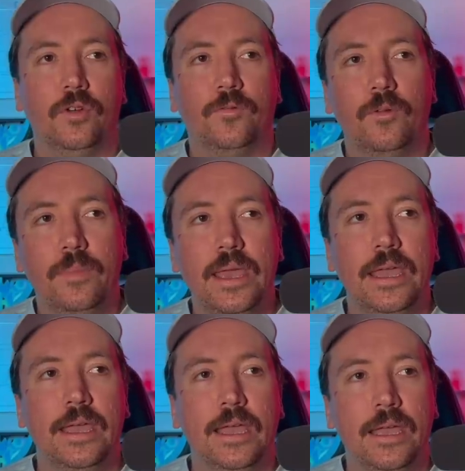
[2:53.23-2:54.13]
for
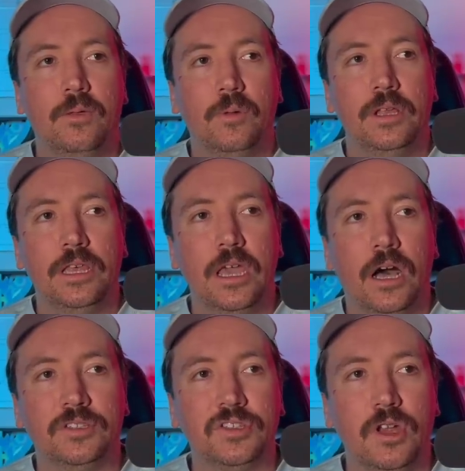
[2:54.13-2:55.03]
me, it really
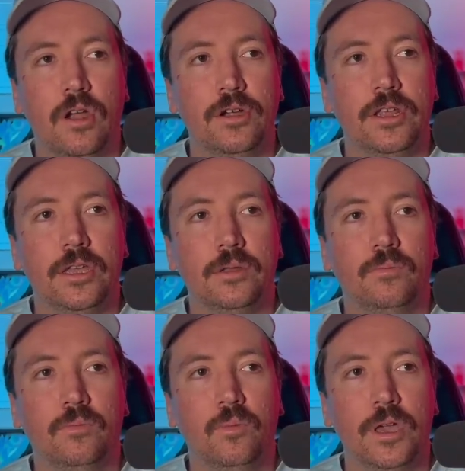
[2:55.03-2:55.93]
all
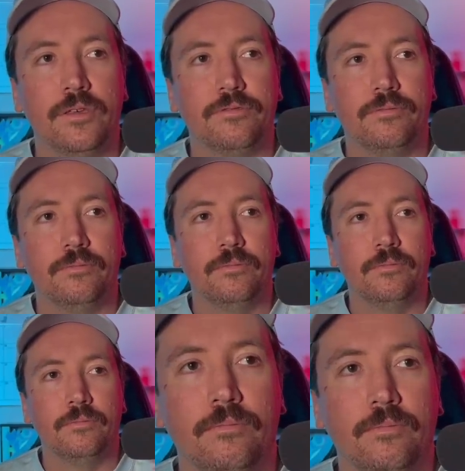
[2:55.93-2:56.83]
started with
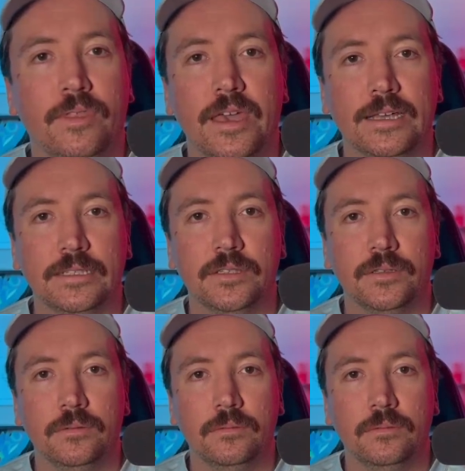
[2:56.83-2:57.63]
this.